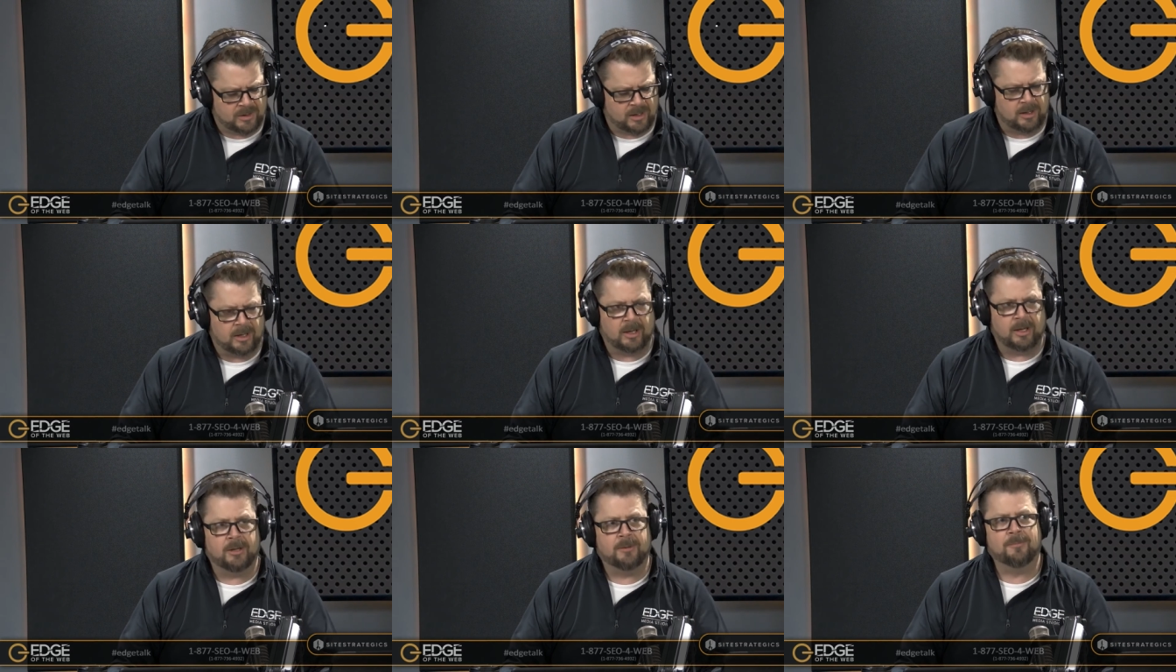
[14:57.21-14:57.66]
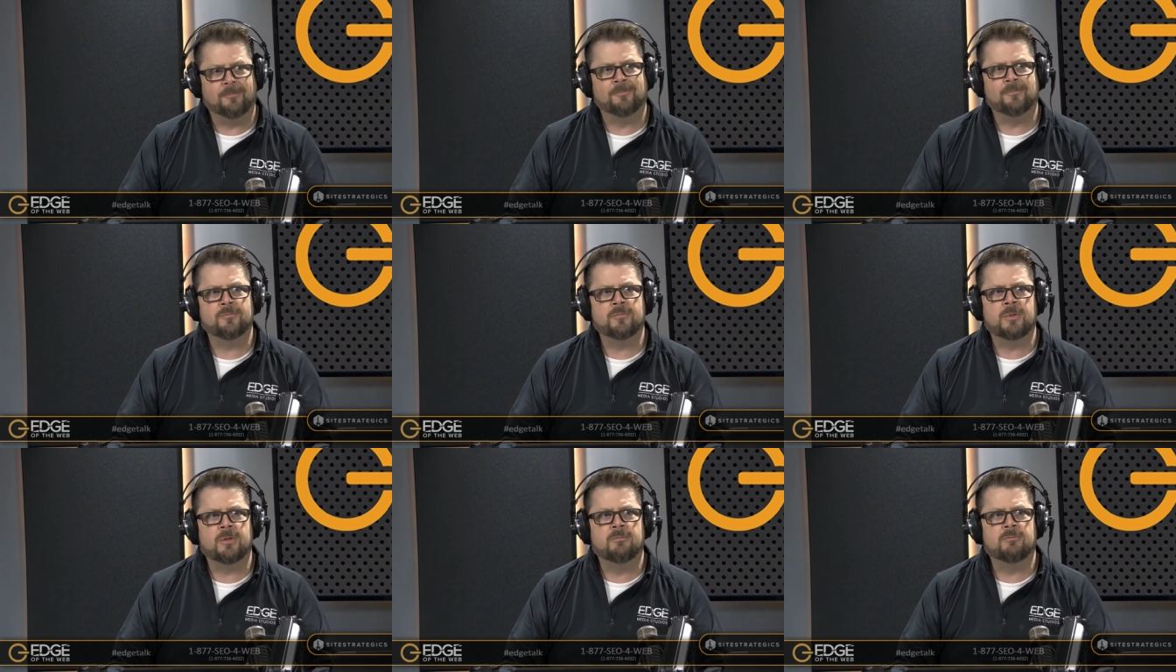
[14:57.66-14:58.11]

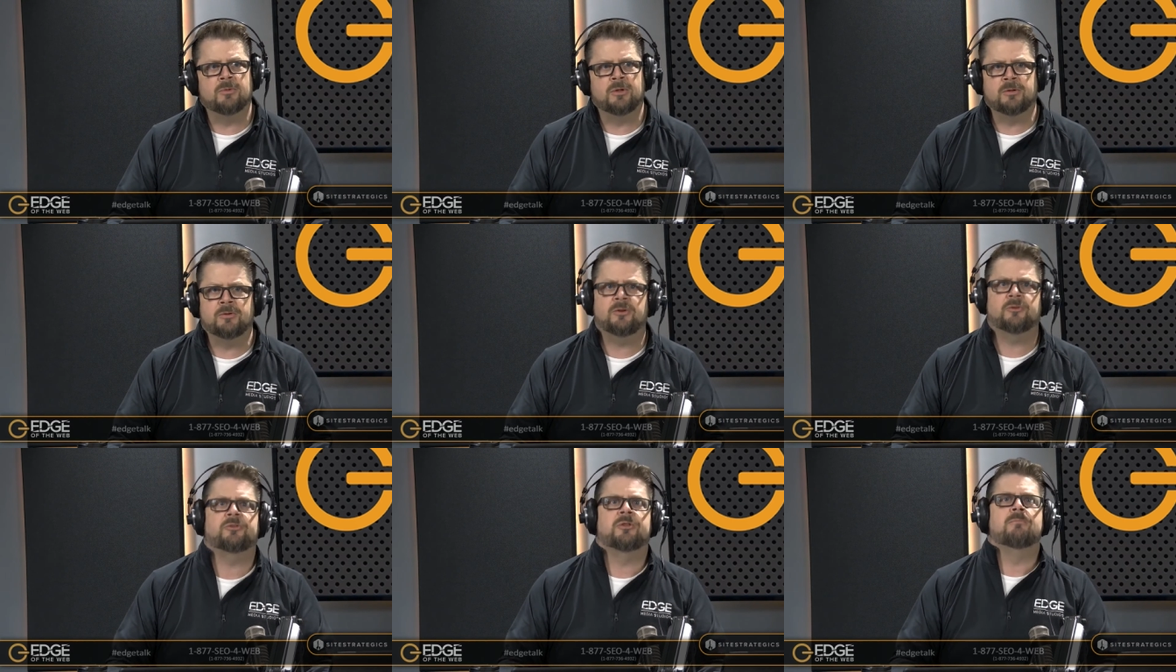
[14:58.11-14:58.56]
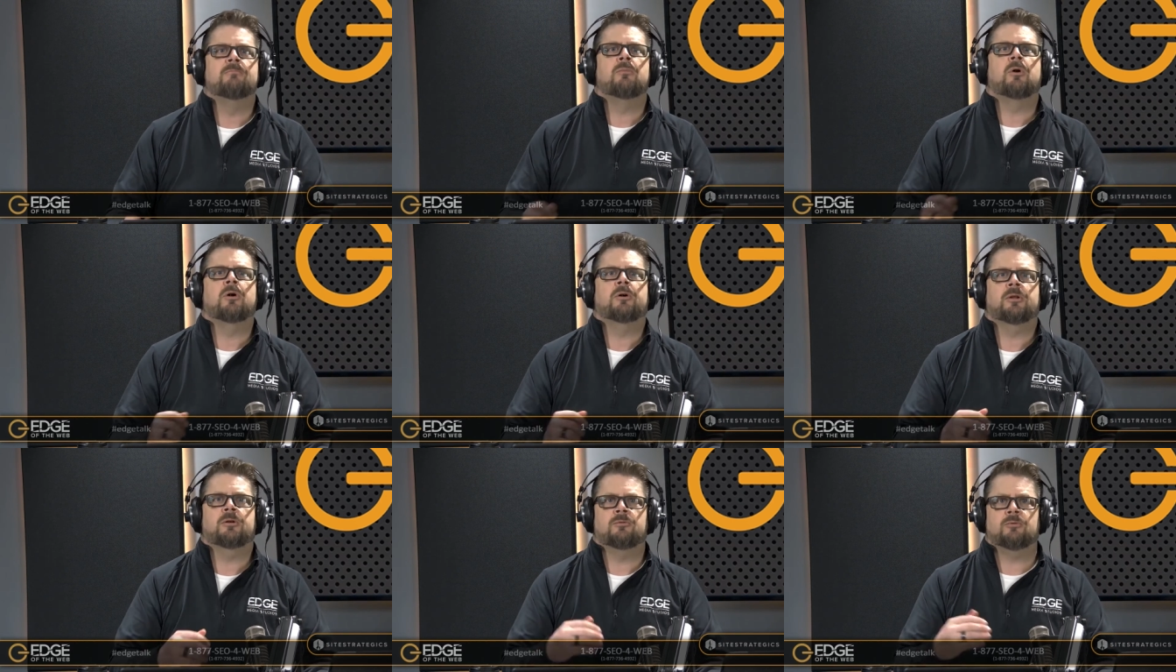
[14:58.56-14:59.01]
um, the, just the
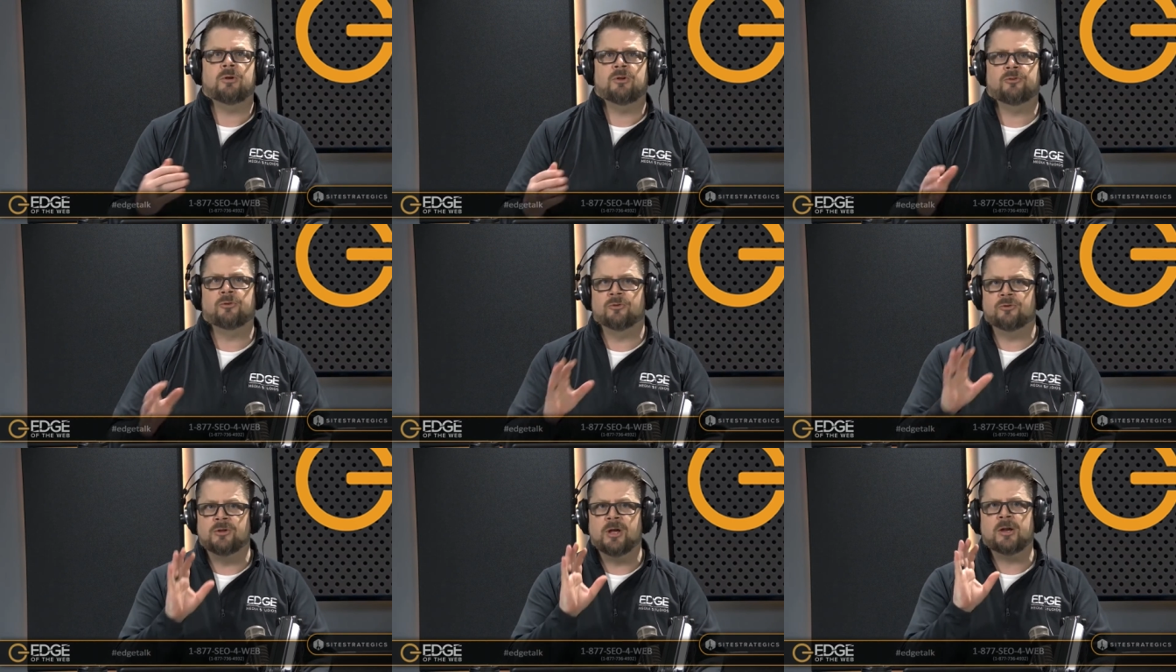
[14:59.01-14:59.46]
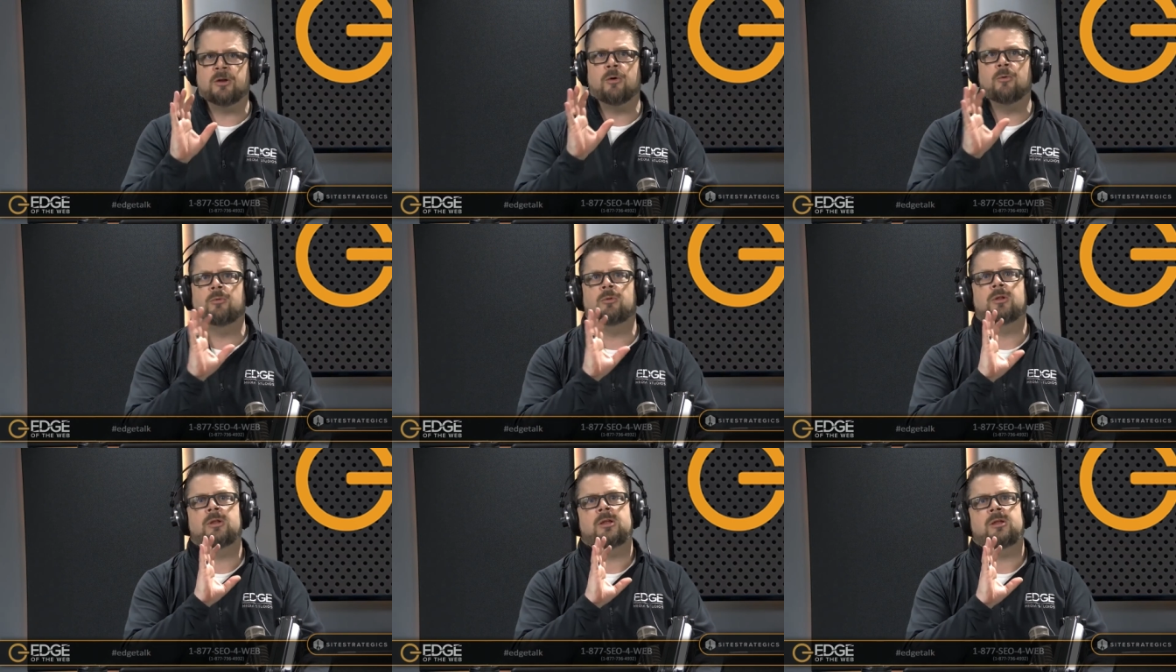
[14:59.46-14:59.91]
market research, not
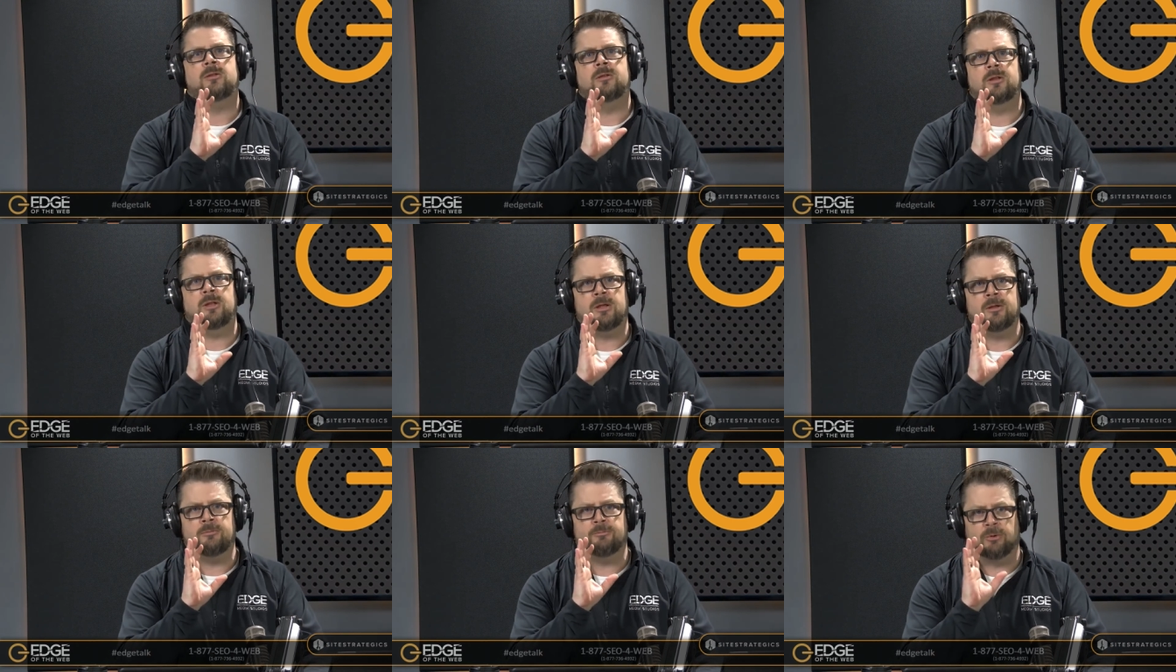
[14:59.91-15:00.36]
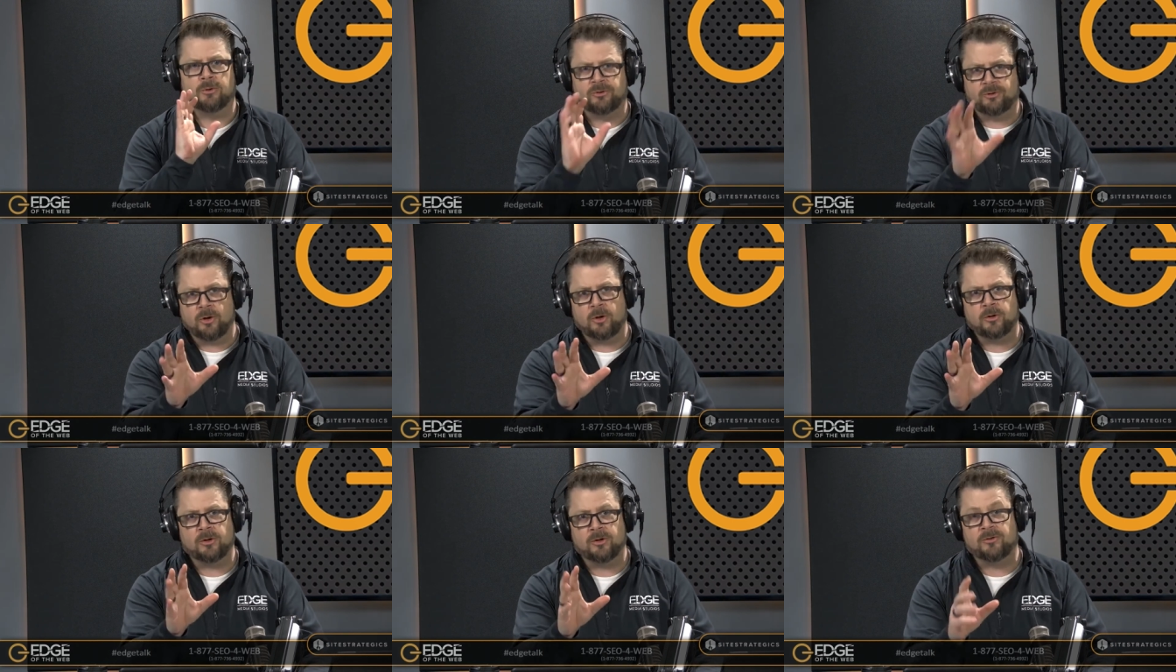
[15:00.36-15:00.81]
only the
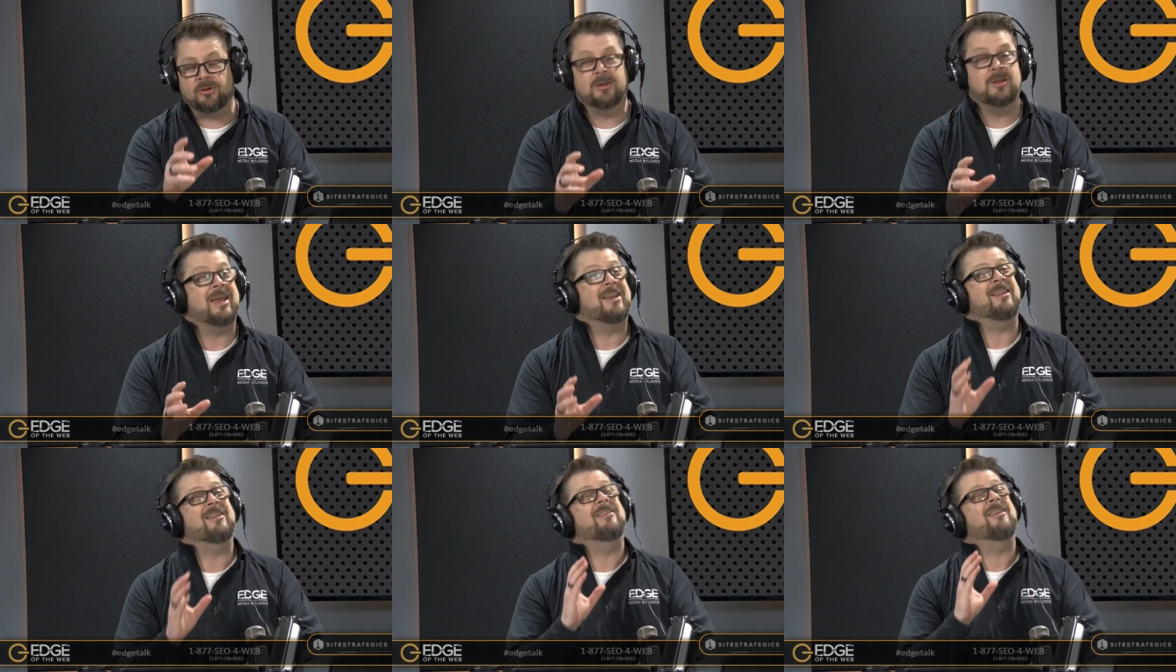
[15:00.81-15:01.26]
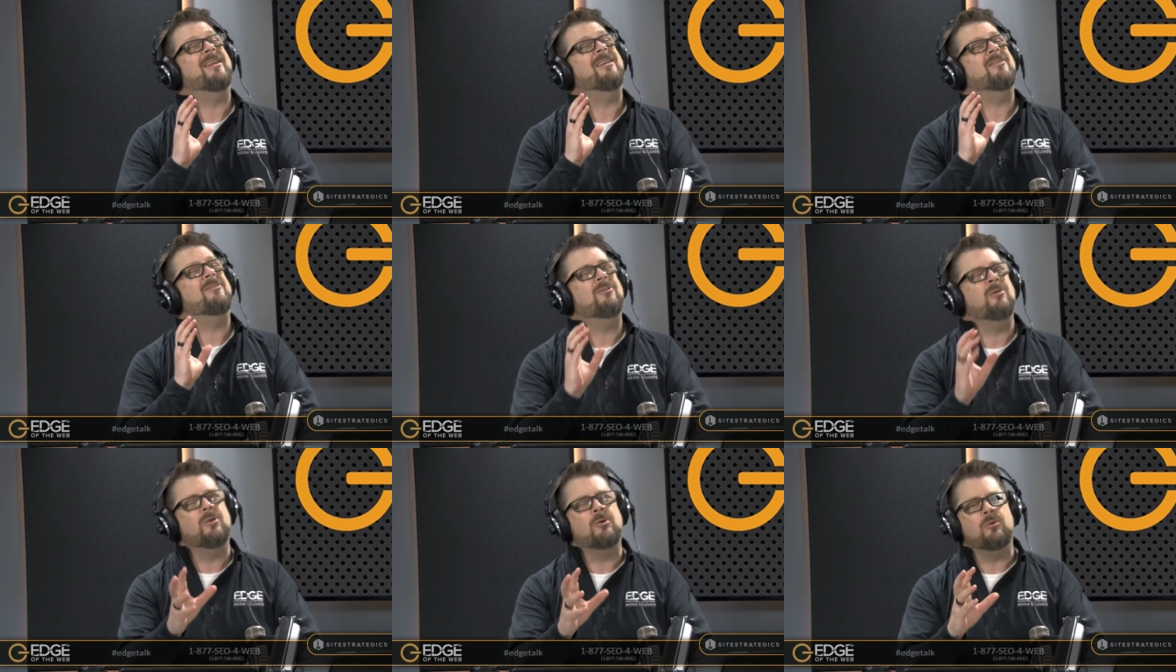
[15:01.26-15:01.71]
personas, and that is a
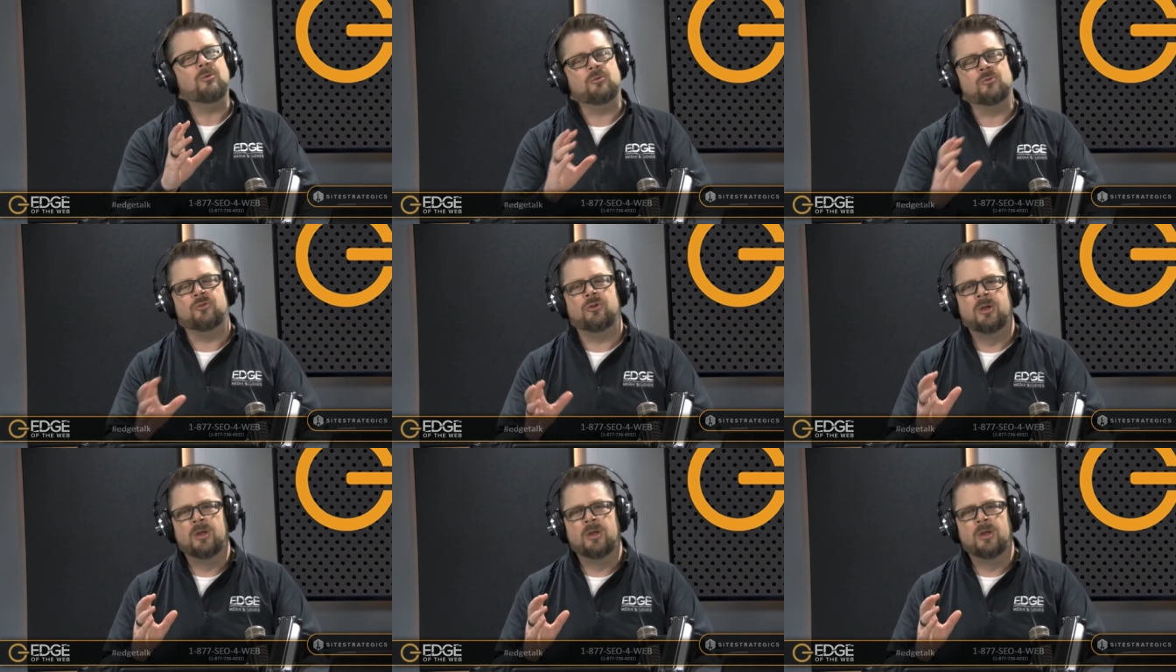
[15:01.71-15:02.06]
huge